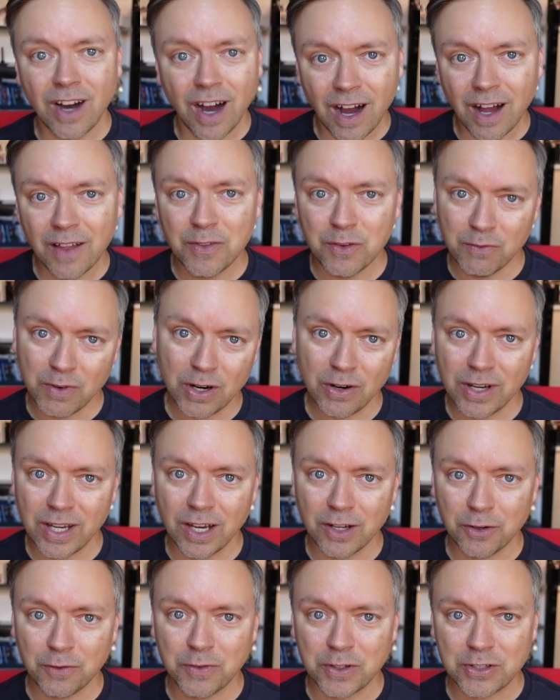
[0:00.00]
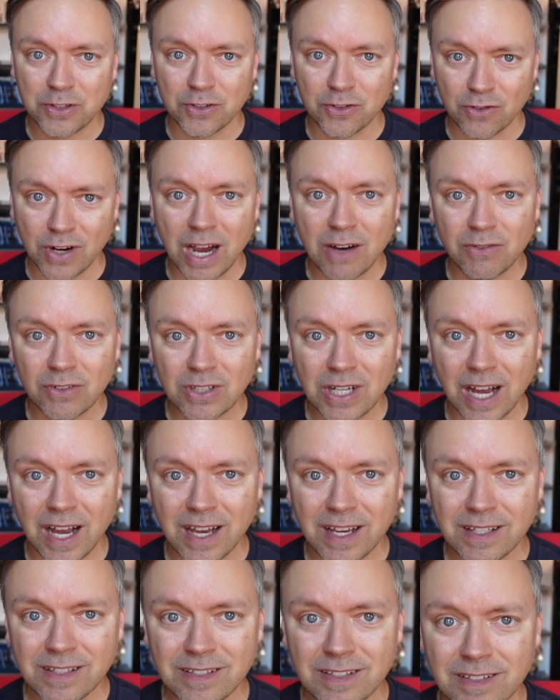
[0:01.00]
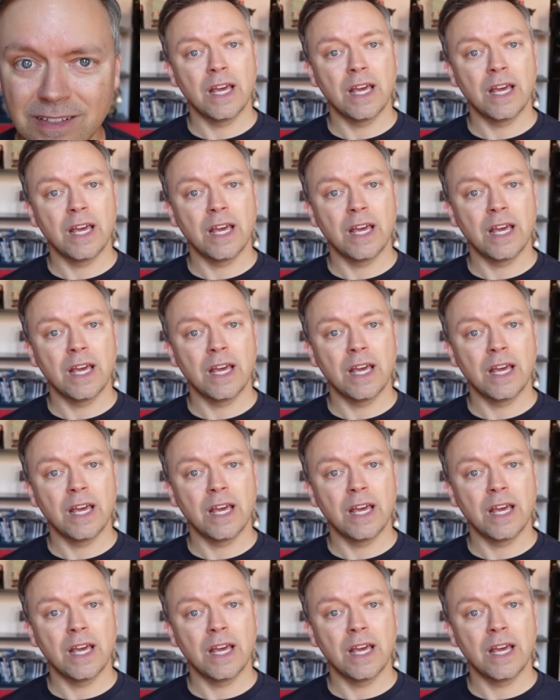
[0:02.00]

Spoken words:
on the very unofficial travel guides.